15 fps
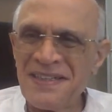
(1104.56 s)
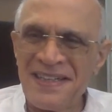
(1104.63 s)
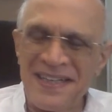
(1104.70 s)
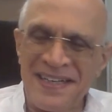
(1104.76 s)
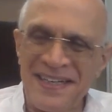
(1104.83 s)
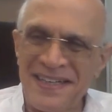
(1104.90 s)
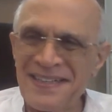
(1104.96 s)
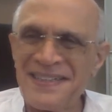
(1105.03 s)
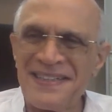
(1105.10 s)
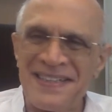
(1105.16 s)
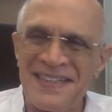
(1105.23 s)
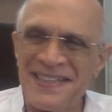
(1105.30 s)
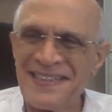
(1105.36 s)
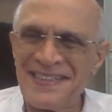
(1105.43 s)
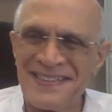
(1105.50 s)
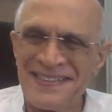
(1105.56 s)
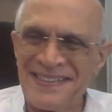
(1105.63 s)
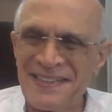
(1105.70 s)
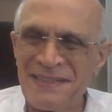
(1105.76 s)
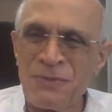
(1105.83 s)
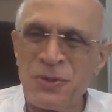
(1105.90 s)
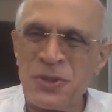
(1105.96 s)
and their
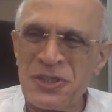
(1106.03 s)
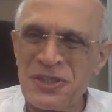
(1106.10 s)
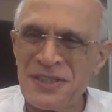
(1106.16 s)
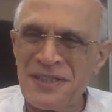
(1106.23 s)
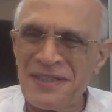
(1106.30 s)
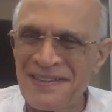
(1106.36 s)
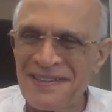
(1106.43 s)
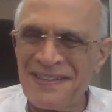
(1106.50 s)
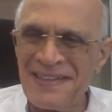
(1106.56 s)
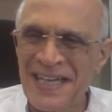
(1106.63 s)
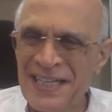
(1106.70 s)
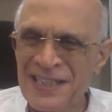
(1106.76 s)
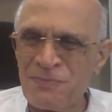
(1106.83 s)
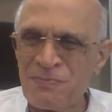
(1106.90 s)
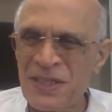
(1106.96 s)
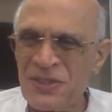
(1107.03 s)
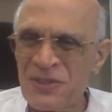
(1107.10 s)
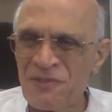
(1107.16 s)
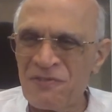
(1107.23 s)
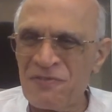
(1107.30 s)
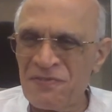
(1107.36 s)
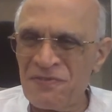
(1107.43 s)
emotional aspect
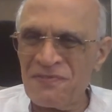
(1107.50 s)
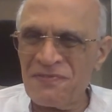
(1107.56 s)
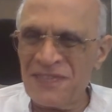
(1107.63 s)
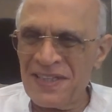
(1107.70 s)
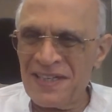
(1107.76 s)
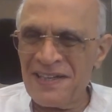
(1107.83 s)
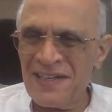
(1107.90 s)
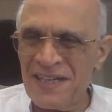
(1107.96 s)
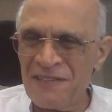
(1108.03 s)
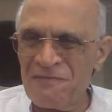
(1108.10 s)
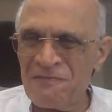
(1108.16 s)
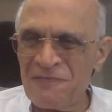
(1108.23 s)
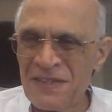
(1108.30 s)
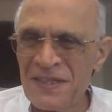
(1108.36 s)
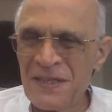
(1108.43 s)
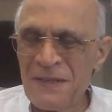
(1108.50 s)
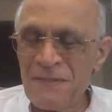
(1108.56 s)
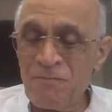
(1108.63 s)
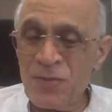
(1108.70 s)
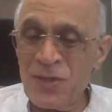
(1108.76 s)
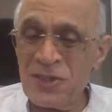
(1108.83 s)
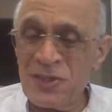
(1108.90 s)
of their life.
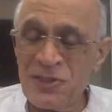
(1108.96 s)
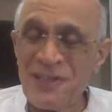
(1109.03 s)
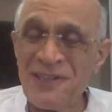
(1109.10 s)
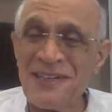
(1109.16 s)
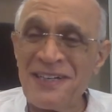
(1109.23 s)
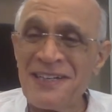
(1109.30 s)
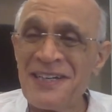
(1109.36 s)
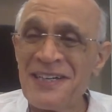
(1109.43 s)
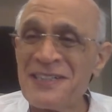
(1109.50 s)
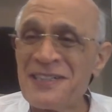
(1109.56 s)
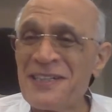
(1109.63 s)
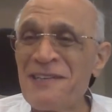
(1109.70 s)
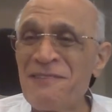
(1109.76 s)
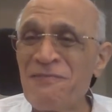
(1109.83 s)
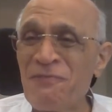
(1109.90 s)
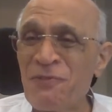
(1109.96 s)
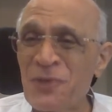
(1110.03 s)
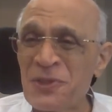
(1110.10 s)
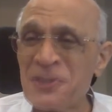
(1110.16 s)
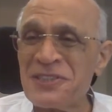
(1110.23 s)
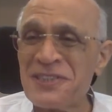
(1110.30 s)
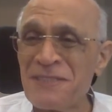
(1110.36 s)
The children literally
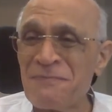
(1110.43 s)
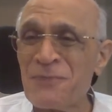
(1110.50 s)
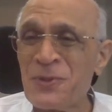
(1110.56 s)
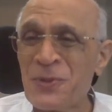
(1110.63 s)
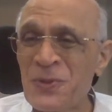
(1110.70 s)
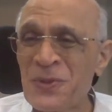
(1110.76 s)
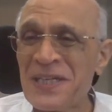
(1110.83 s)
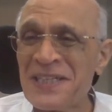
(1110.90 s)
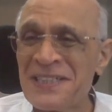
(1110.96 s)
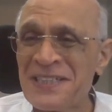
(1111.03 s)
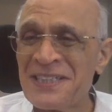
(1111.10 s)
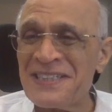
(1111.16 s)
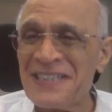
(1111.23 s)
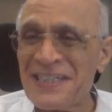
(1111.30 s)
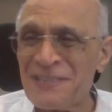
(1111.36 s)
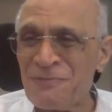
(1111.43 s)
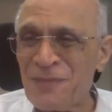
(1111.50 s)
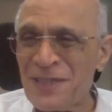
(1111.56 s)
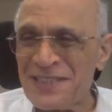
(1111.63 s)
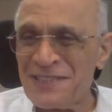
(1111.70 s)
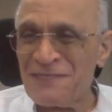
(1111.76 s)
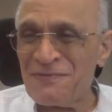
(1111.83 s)
forced them to look at these
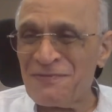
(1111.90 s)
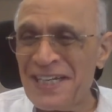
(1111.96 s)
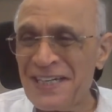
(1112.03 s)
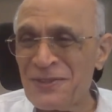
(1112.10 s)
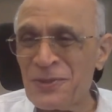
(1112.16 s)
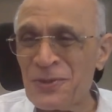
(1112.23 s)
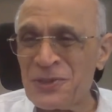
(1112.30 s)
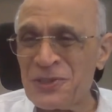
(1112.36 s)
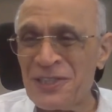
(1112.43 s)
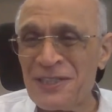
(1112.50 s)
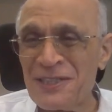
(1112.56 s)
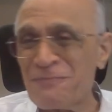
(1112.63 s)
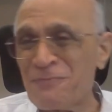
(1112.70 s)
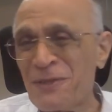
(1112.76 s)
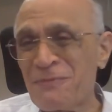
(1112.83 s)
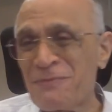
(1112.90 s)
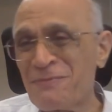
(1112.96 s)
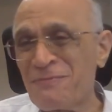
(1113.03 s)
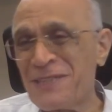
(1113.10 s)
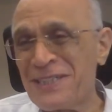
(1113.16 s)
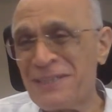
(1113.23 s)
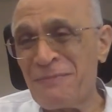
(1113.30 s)
aspects. If they had no children,
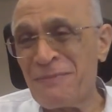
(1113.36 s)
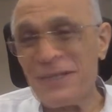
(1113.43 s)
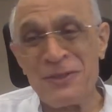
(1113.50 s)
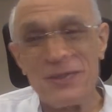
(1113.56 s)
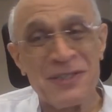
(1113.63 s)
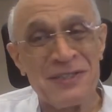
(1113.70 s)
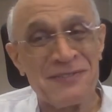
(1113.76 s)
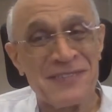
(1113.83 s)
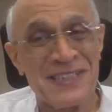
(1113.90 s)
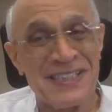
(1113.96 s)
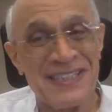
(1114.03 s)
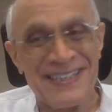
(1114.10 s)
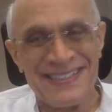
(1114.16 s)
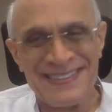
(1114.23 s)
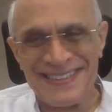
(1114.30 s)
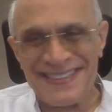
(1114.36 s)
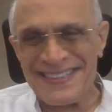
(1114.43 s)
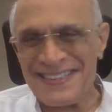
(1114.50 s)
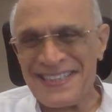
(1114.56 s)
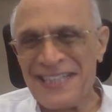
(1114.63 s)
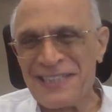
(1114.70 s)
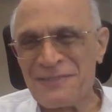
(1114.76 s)
probably they may not have realized
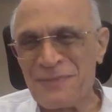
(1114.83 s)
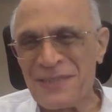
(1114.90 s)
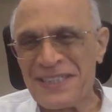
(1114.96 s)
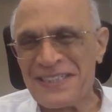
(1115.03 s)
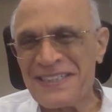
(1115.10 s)
this aspect.